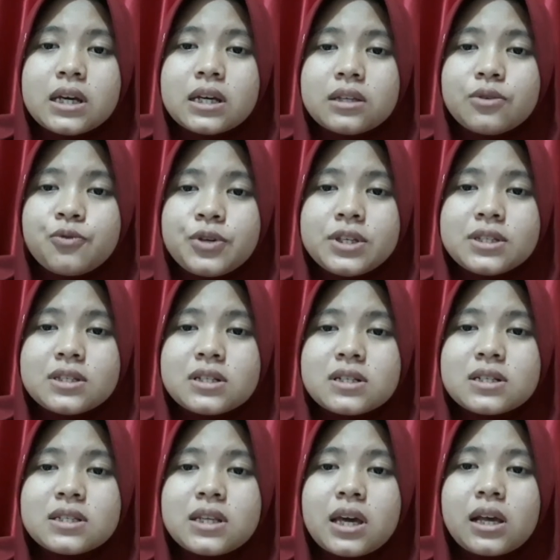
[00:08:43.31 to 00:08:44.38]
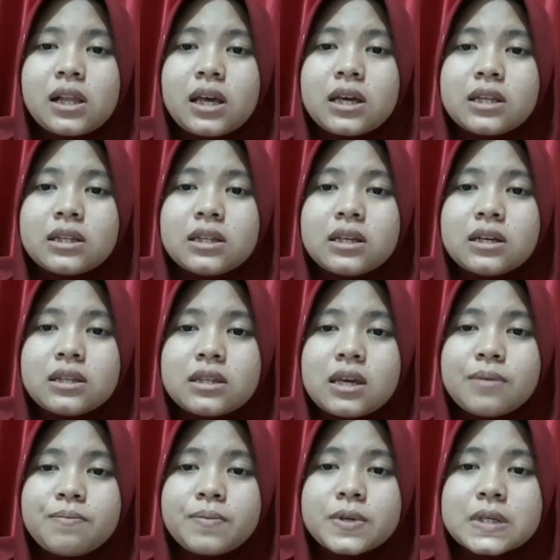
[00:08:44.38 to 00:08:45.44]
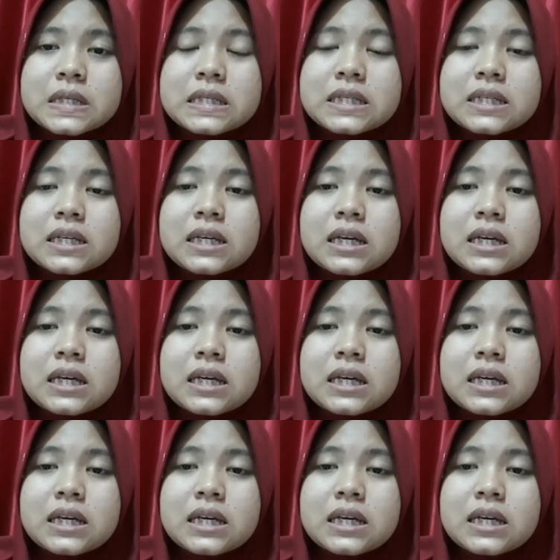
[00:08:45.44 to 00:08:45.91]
The Winter's Tale, and The Tempest.